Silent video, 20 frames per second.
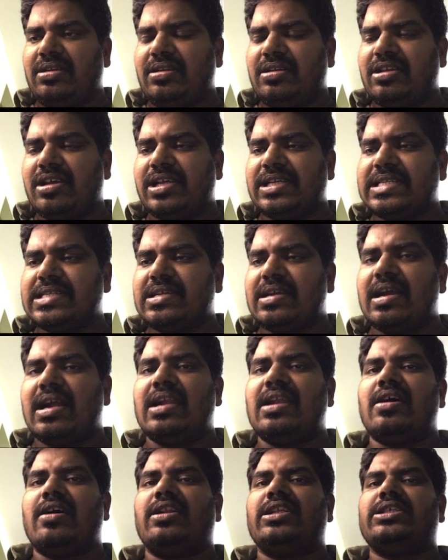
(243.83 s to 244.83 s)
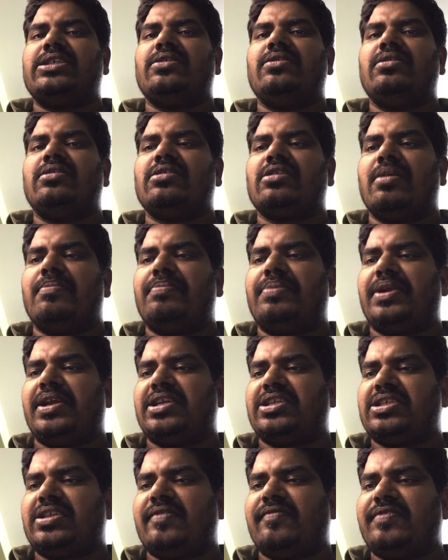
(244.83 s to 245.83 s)
task and also
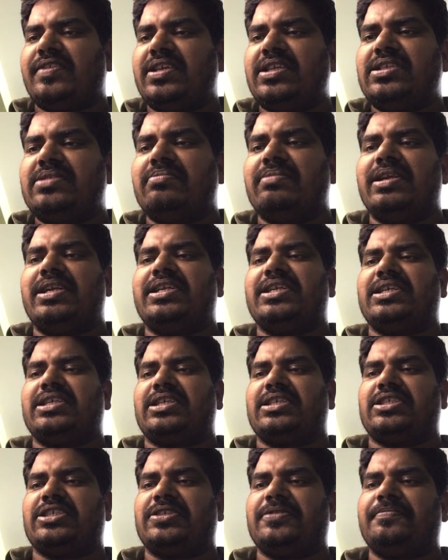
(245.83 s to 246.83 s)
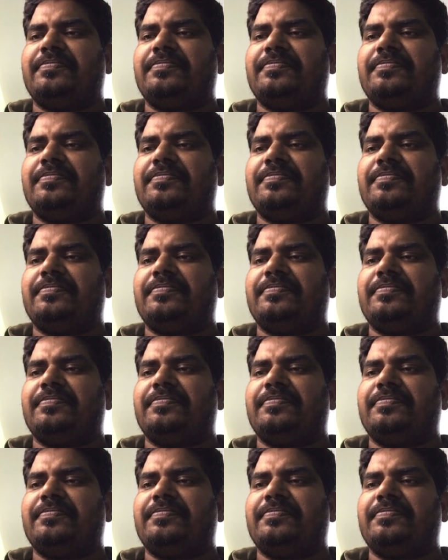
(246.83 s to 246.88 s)
computation of these metrics.